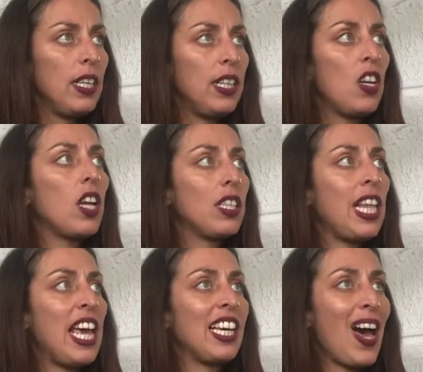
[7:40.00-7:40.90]
Not
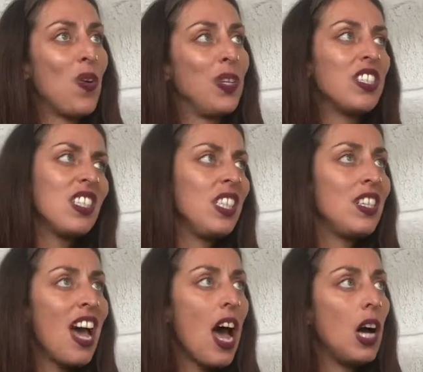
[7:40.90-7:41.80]
like how we see
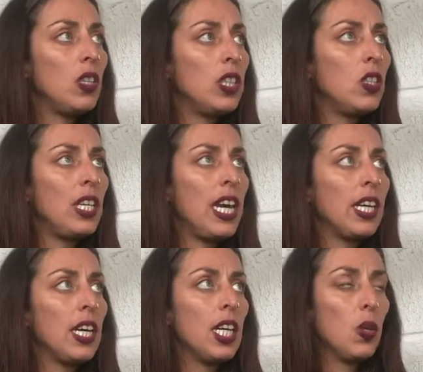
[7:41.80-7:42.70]
now, you know, like
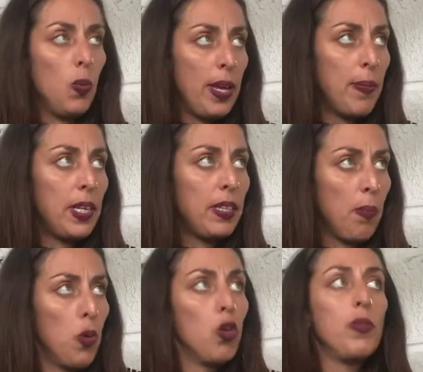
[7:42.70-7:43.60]
women,
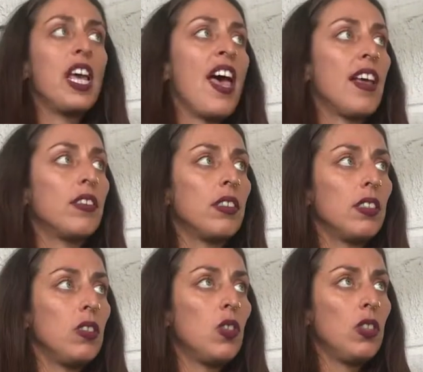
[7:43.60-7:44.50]
boobs, ass,
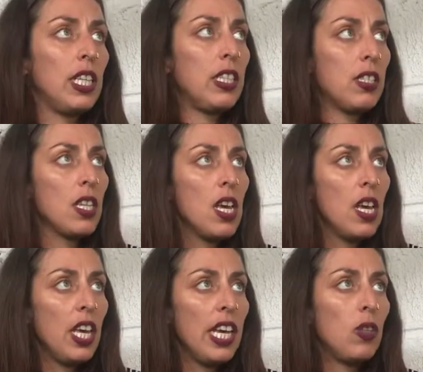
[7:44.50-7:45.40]
you know? It
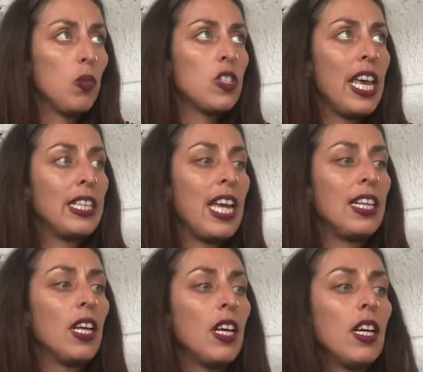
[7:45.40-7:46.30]
was like that
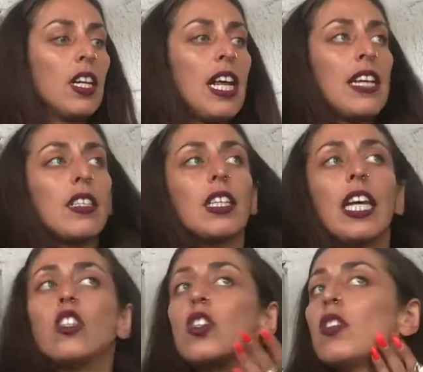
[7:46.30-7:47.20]
classic,
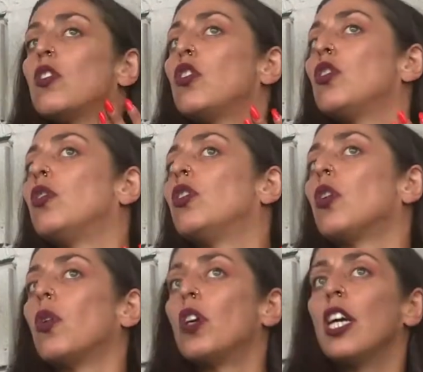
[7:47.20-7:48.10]
like just the shoulder
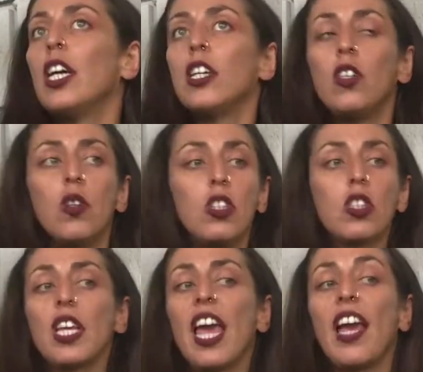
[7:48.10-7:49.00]
or, you know,
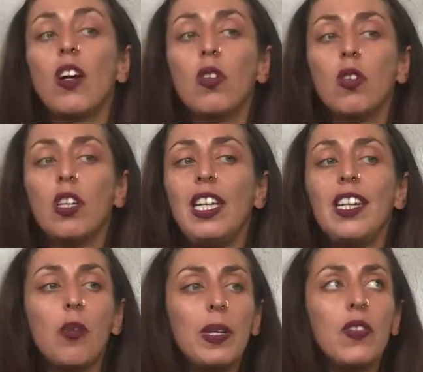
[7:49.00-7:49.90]
just the ankle, a
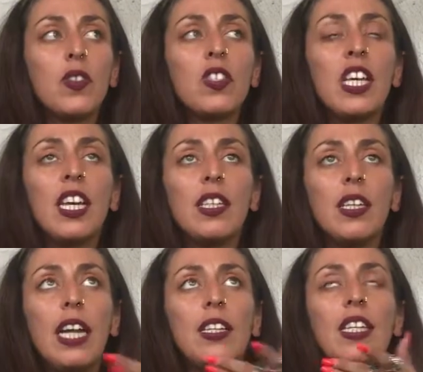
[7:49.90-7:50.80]
little bit of skin,
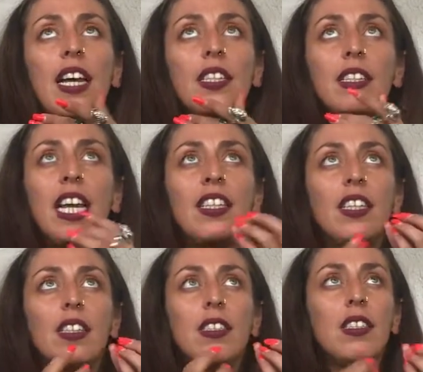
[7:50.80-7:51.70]
and that
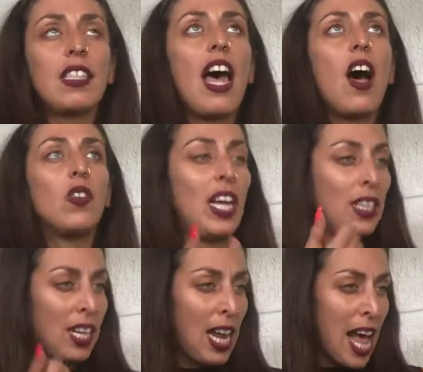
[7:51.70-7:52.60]
style,
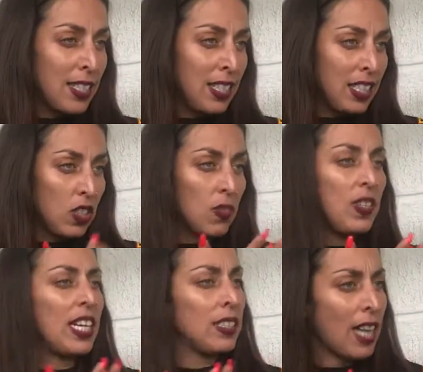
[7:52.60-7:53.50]
that classiness of
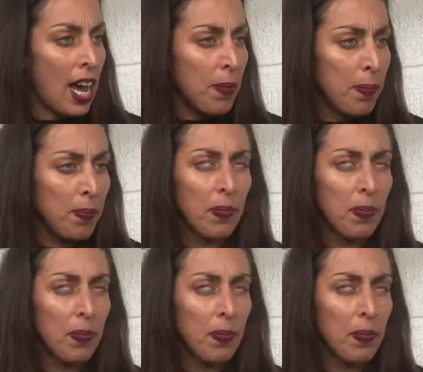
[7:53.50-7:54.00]
that time.